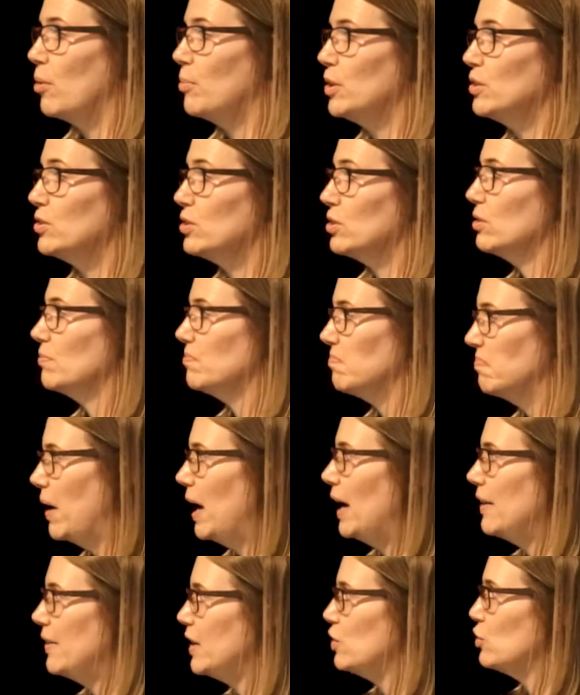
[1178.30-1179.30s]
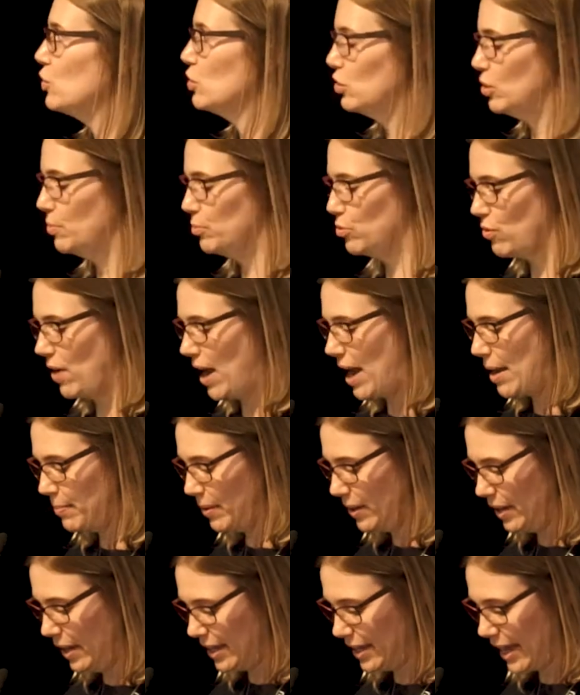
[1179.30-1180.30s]
from us and they just
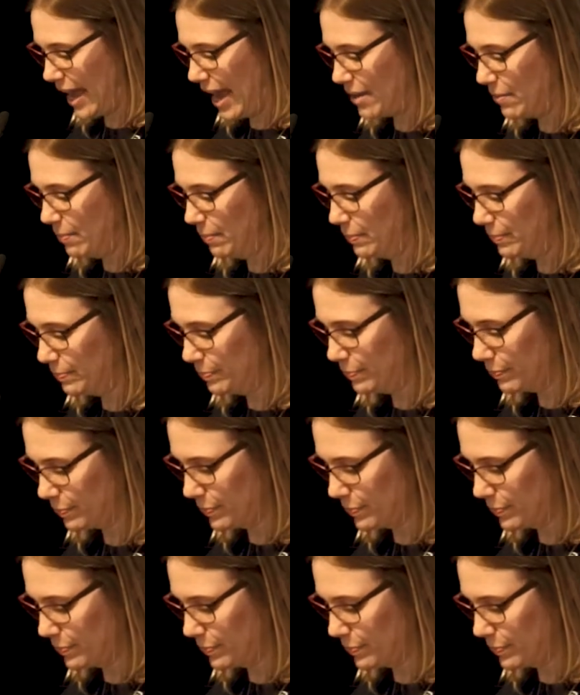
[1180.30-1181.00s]
subscribe again.